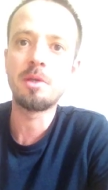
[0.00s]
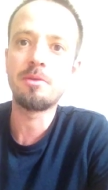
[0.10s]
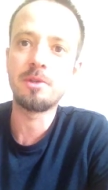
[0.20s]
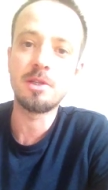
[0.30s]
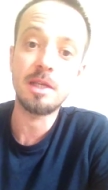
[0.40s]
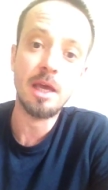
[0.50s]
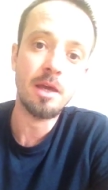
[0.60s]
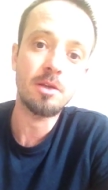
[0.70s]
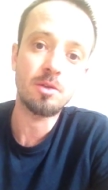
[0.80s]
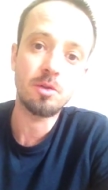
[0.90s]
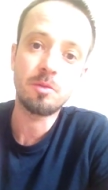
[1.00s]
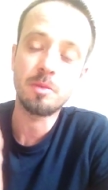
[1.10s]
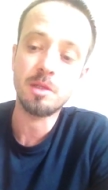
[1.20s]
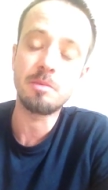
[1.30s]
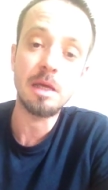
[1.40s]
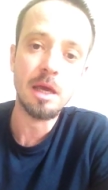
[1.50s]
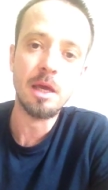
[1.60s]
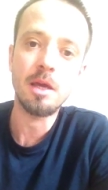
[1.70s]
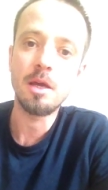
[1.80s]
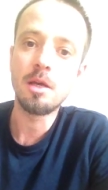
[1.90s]
be if it is A, so it must be
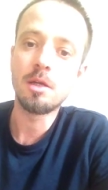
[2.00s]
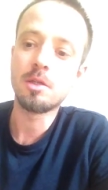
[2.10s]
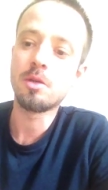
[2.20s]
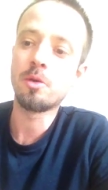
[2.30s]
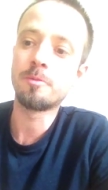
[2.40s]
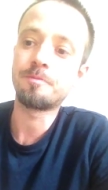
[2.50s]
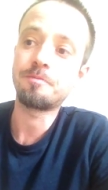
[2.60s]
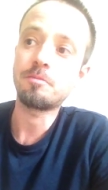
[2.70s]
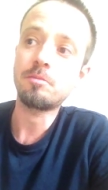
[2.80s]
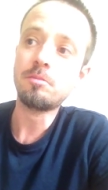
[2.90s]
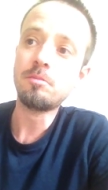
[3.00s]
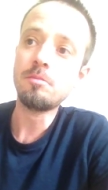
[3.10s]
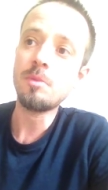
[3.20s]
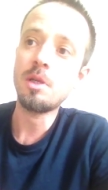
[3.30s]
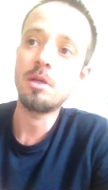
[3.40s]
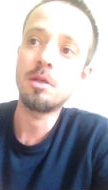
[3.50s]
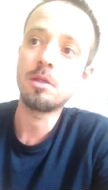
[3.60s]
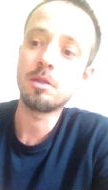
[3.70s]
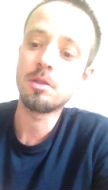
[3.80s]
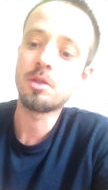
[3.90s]
A. So
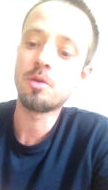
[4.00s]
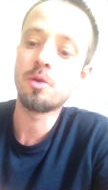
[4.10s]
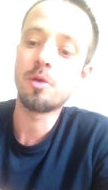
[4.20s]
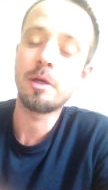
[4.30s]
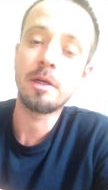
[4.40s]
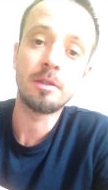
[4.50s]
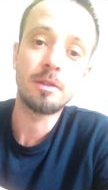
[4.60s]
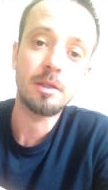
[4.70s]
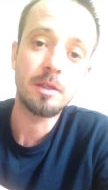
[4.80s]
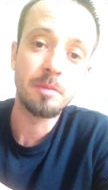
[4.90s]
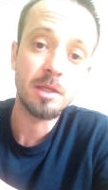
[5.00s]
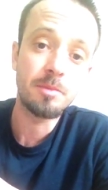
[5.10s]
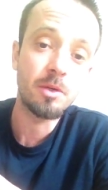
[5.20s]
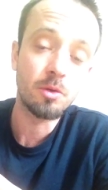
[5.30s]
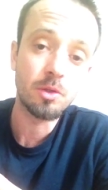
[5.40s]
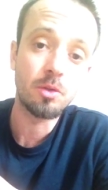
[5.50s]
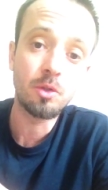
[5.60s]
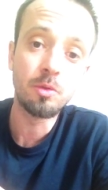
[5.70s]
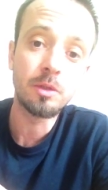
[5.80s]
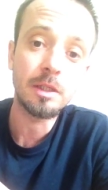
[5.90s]
so and it must be also
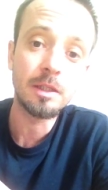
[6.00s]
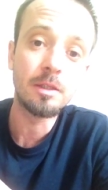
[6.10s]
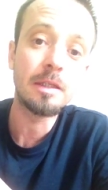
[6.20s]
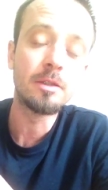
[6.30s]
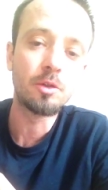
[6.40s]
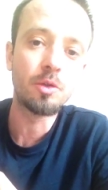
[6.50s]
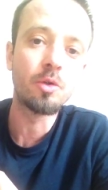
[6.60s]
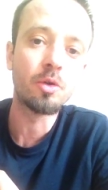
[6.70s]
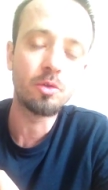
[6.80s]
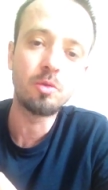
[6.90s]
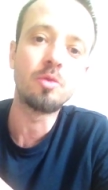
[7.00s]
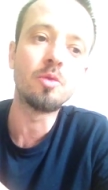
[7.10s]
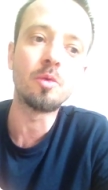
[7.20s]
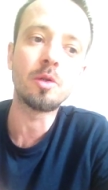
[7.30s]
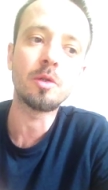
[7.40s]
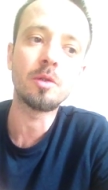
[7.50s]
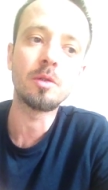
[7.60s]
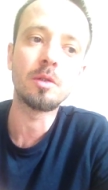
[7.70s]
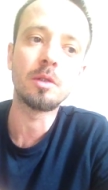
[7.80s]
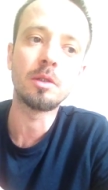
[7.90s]
tuned in into your duduk
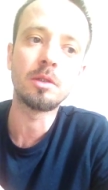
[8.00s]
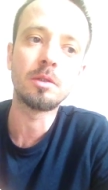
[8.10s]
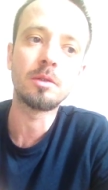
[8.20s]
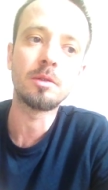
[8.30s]
uh,